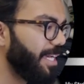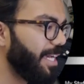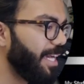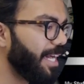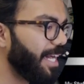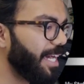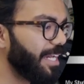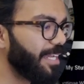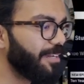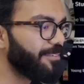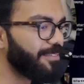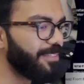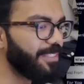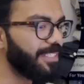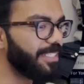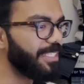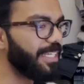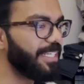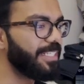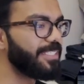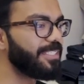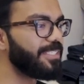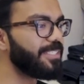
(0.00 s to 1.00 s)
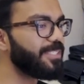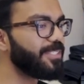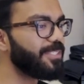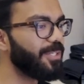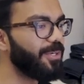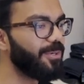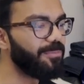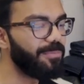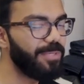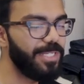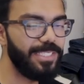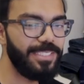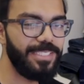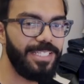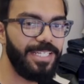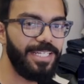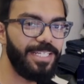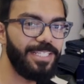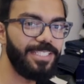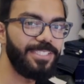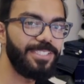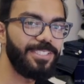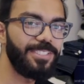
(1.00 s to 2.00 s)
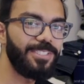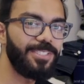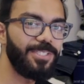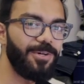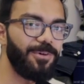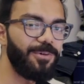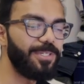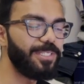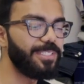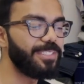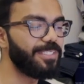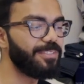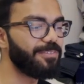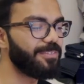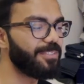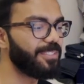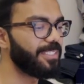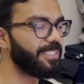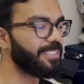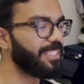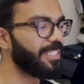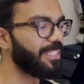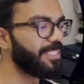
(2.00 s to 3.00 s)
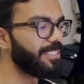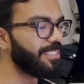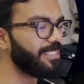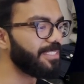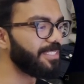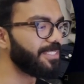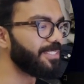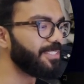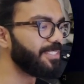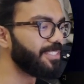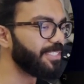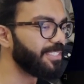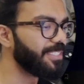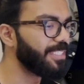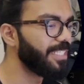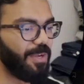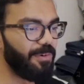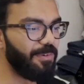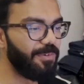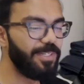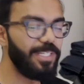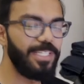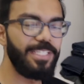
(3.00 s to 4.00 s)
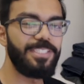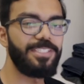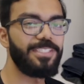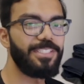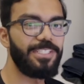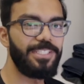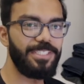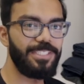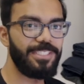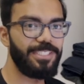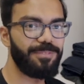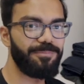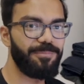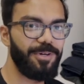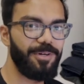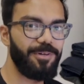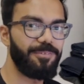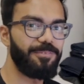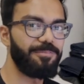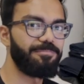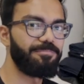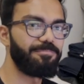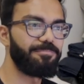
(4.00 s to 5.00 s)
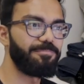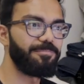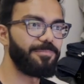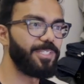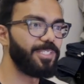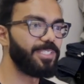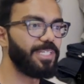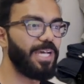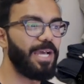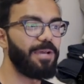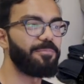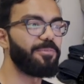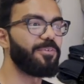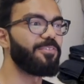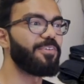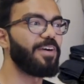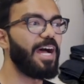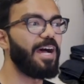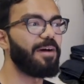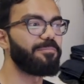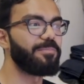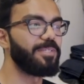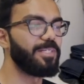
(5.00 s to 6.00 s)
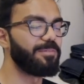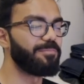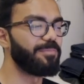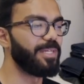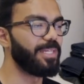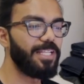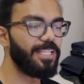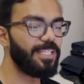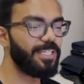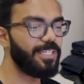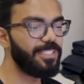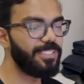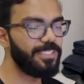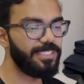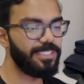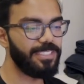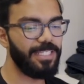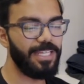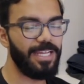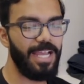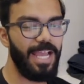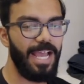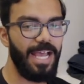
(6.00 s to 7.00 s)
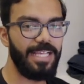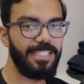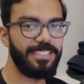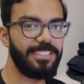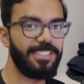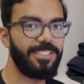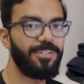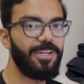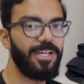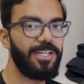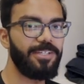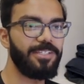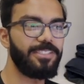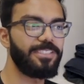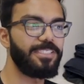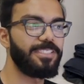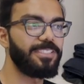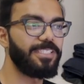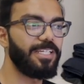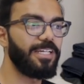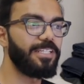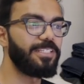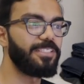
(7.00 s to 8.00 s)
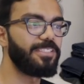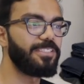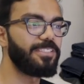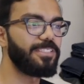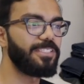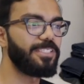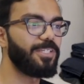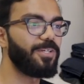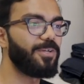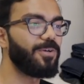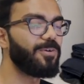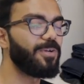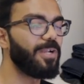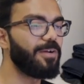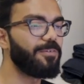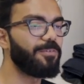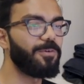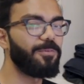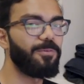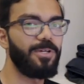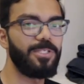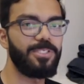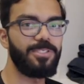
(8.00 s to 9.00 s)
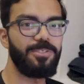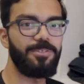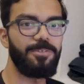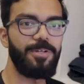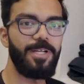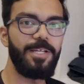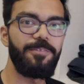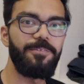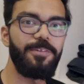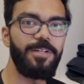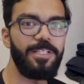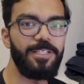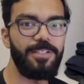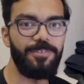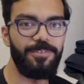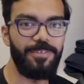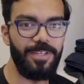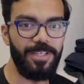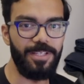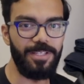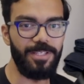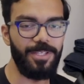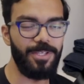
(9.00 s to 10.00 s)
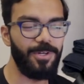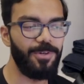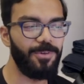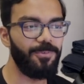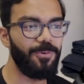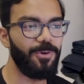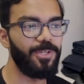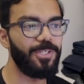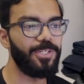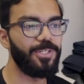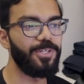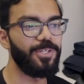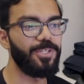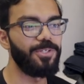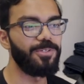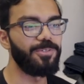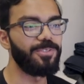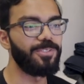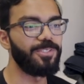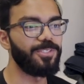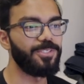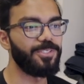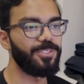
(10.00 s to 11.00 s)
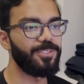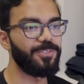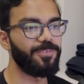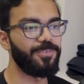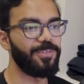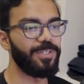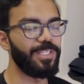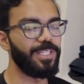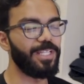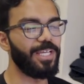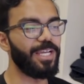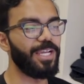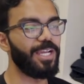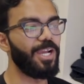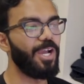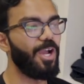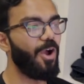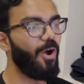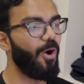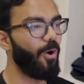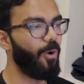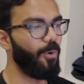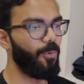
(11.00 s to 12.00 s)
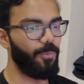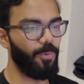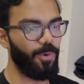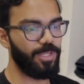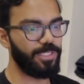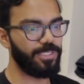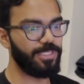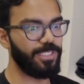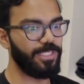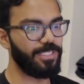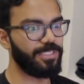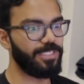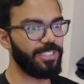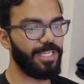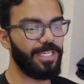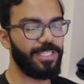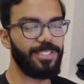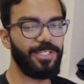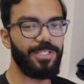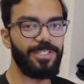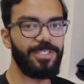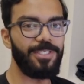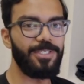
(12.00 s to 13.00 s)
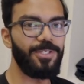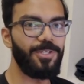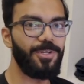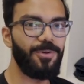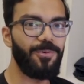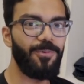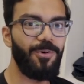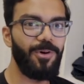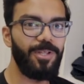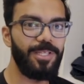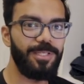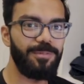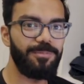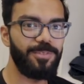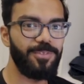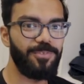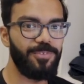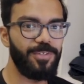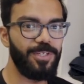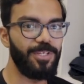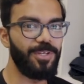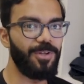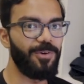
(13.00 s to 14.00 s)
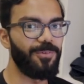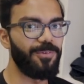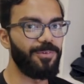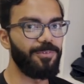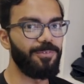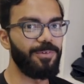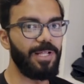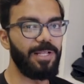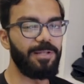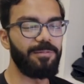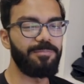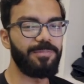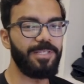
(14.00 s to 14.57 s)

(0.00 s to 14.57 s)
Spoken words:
And I feel that is so amazing. It is so easy for designers to just research about the type of app they're making. Because as UI/UX designers, you don't ever want to reinvent the wheel. You don't want your users to feel like, oh, what is this? Like that, you don't want them to feel overwhelmed